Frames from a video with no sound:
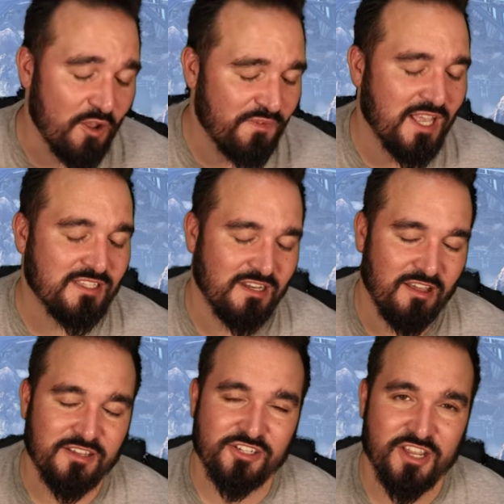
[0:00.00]
forget to
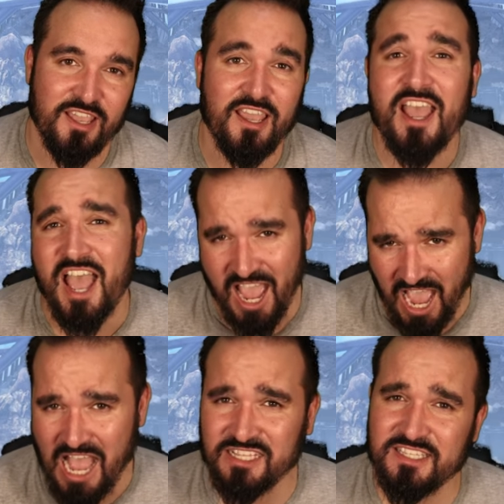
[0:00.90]
like, share,
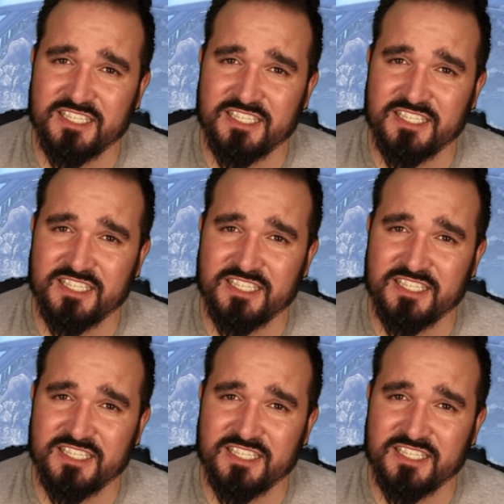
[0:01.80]
and